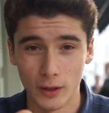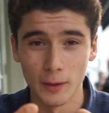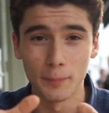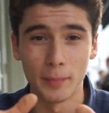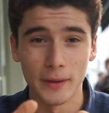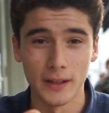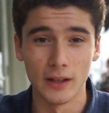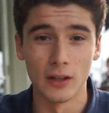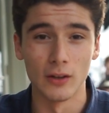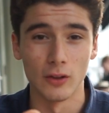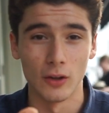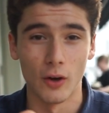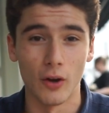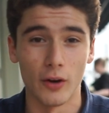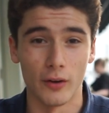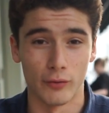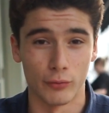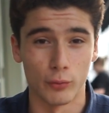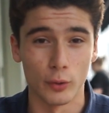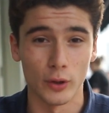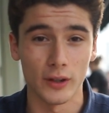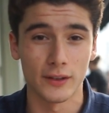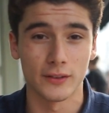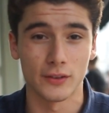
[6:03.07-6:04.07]
will be a lot
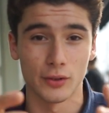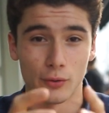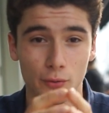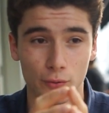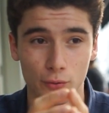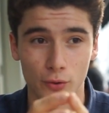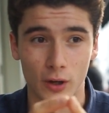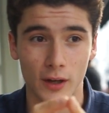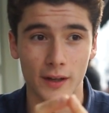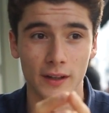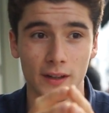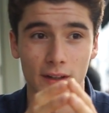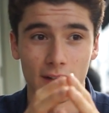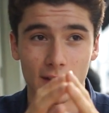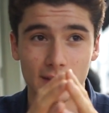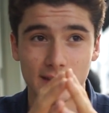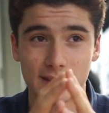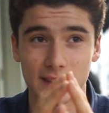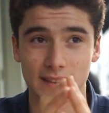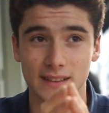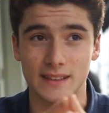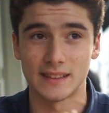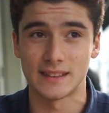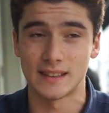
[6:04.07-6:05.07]
of work to run a
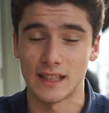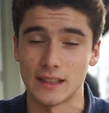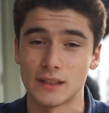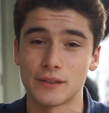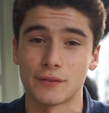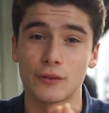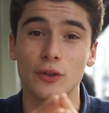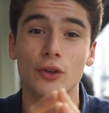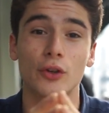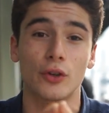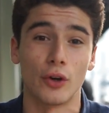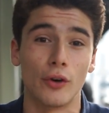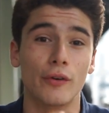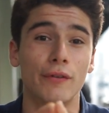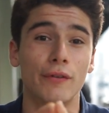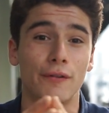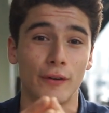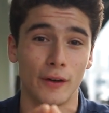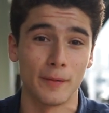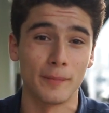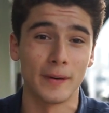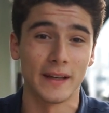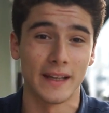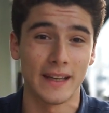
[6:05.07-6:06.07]
successful
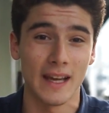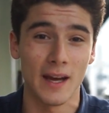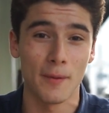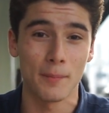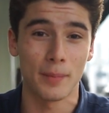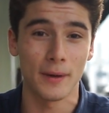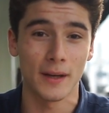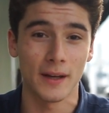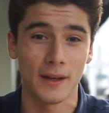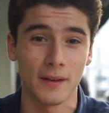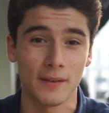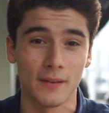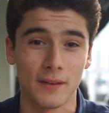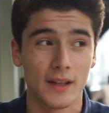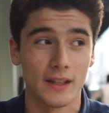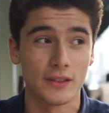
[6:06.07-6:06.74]
GoFundMe campaign.